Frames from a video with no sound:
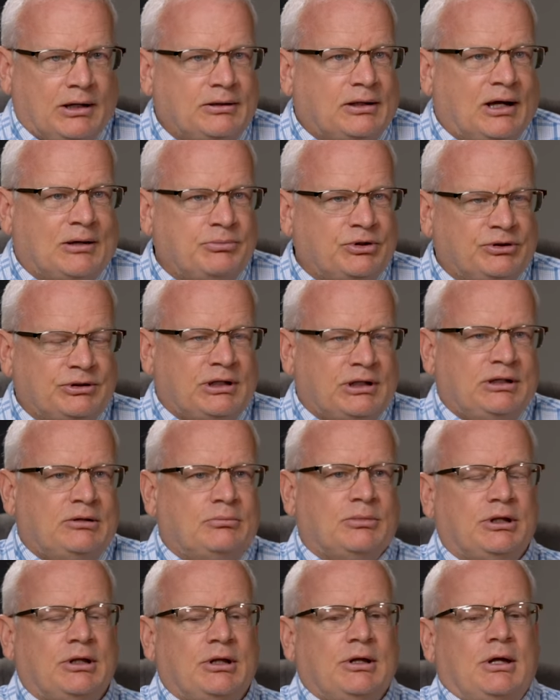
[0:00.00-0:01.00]
God put that in
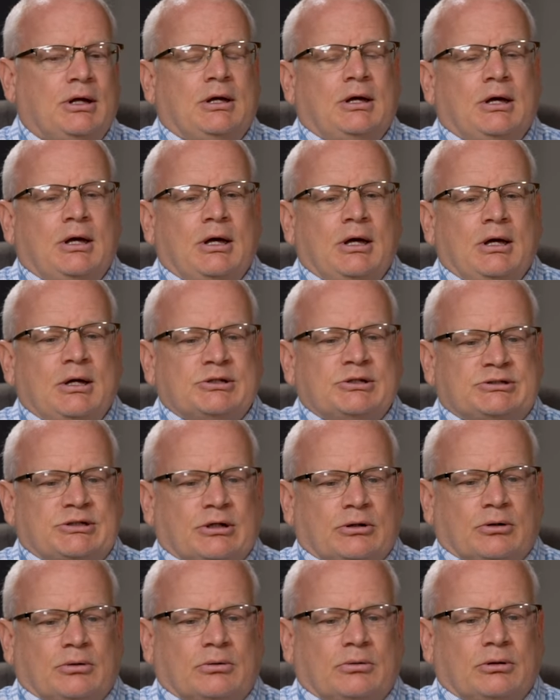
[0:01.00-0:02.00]
me.
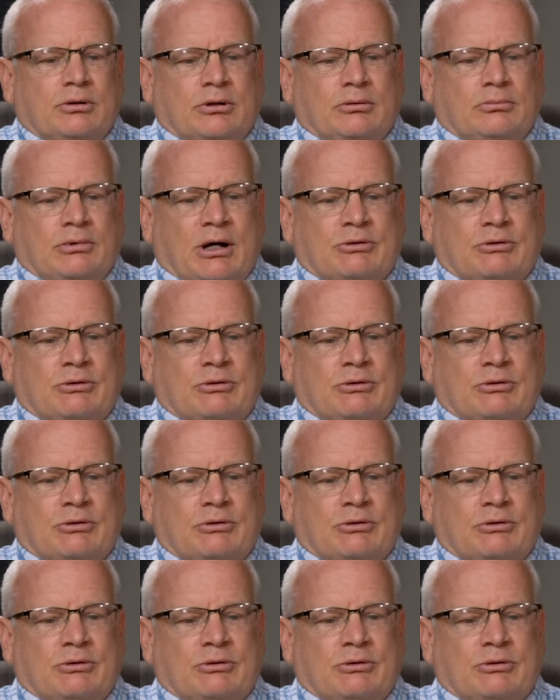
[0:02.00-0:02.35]
So I